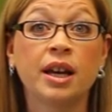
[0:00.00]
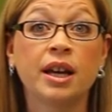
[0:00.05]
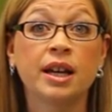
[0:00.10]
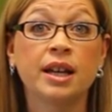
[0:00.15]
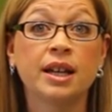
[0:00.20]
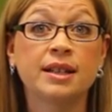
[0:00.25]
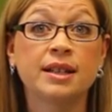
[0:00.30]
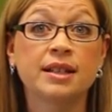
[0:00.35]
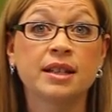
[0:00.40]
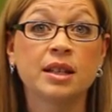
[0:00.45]

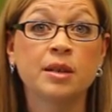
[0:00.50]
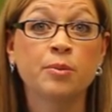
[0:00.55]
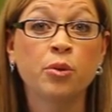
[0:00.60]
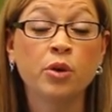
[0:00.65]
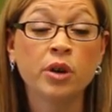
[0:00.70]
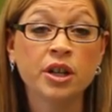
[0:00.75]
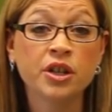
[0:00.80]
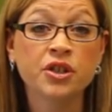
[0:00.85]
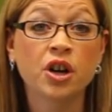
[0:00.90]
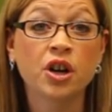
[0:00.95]
It's
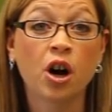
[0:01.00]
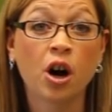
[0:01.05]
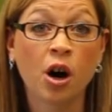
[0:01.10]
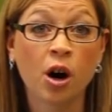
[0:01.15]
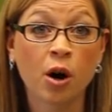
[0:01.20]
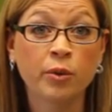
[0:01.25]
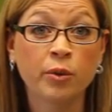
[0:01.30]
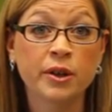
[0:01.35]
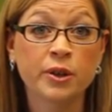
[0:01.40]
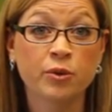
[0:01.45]
important to
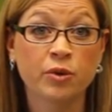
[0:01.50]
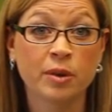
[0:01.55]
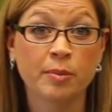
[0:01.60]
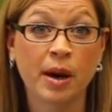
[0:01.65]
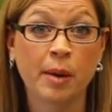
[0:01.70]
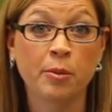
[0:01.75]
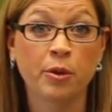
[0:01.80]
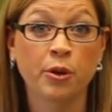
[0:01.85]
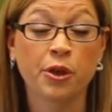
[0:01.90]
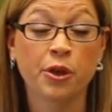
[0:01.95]
always remember